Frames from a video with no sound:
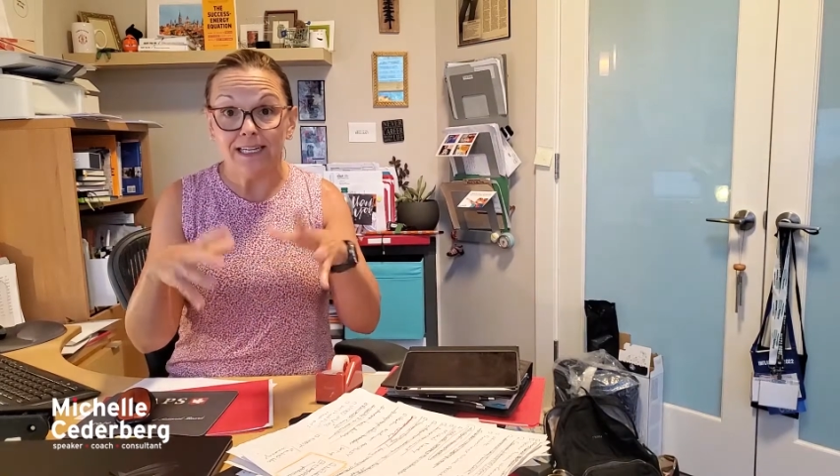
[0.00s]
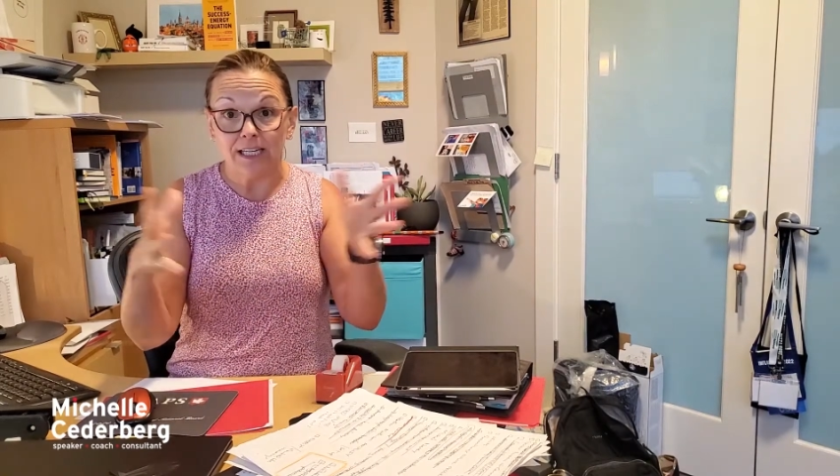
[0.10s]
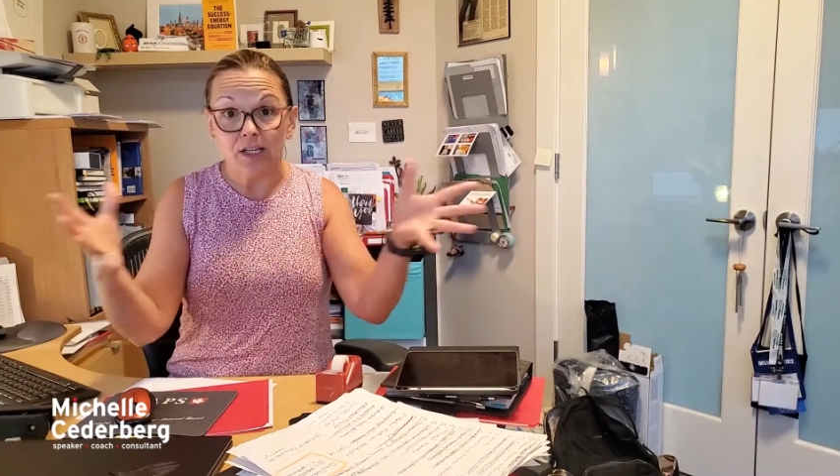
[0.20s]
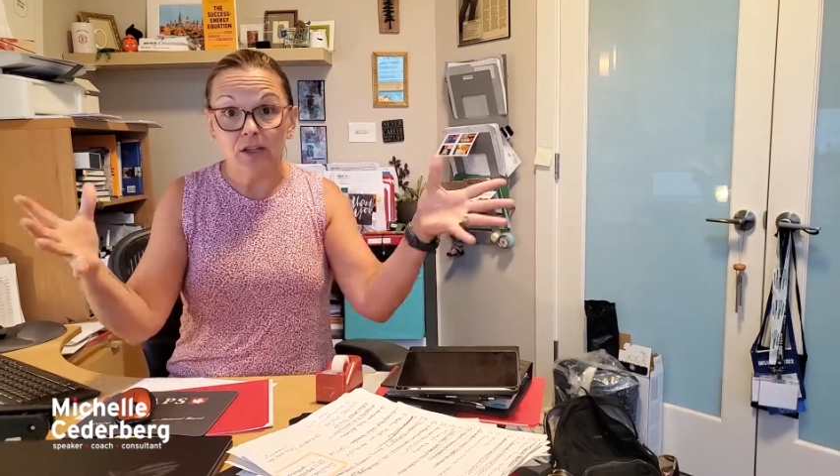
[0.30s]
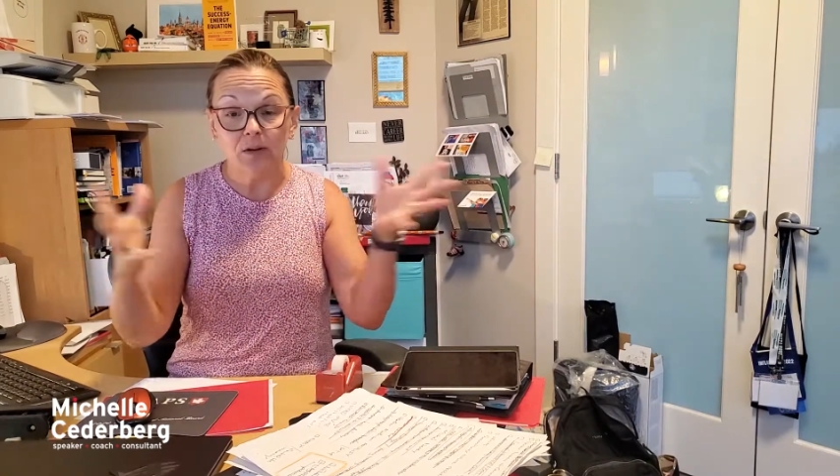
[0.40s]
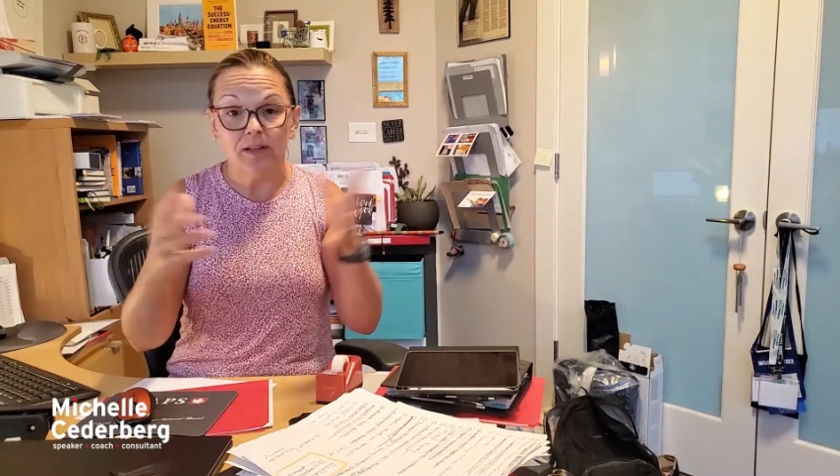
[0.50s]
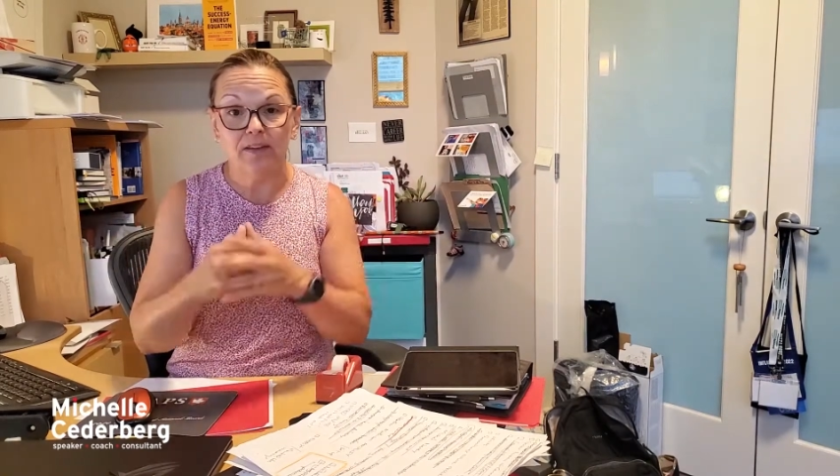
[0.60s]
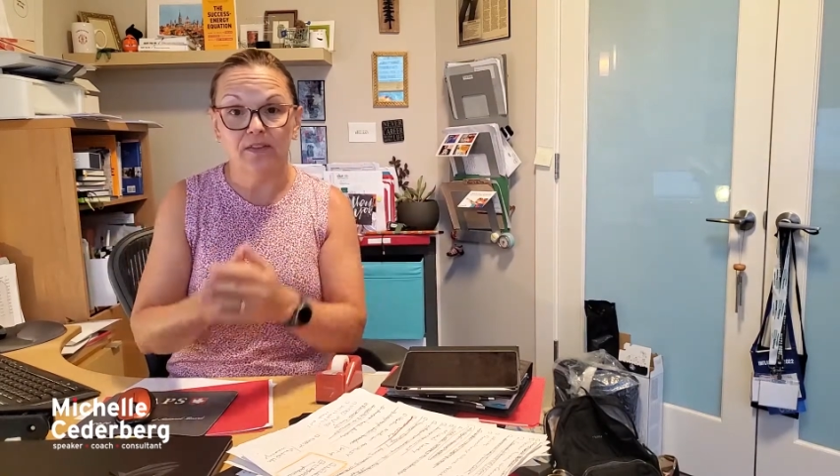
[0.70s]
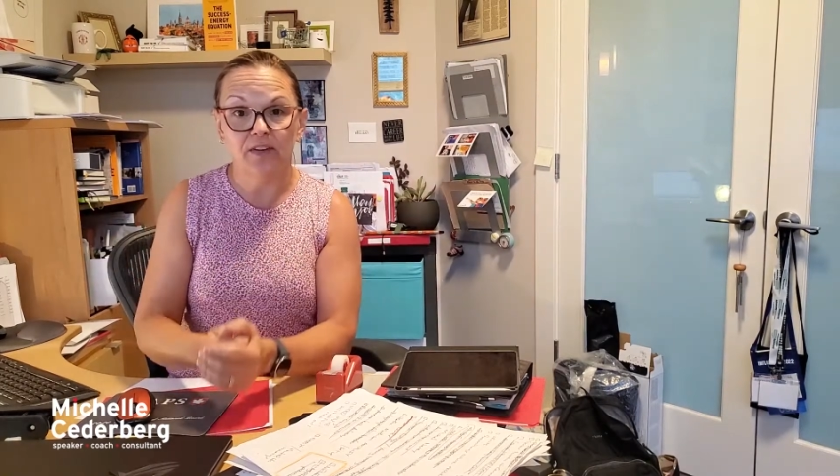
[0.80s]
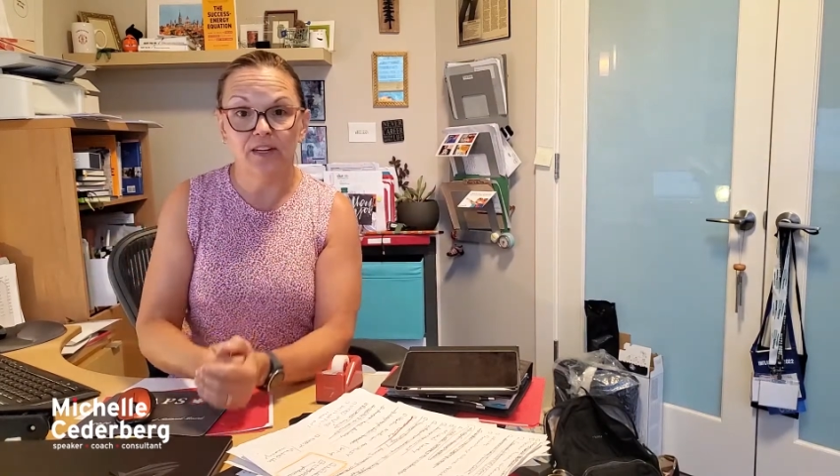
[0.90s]
including
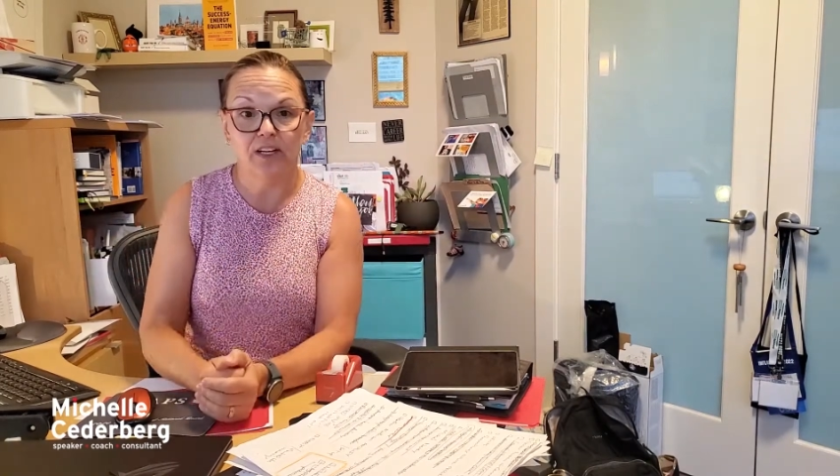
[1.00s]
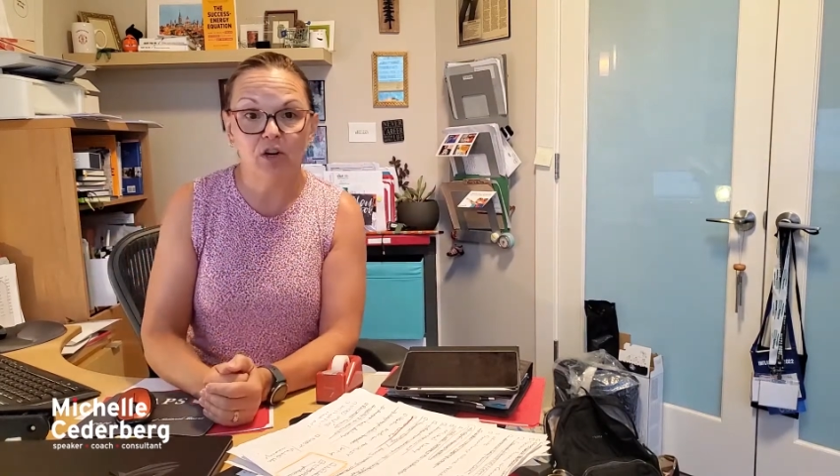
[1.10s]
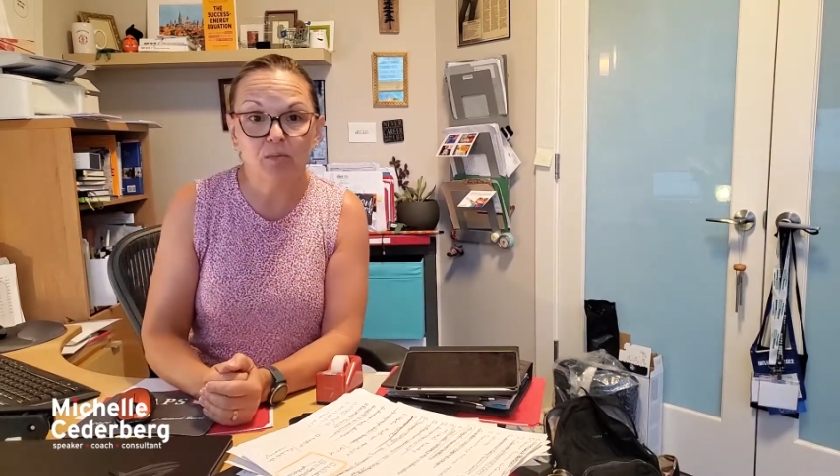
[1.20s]
this video,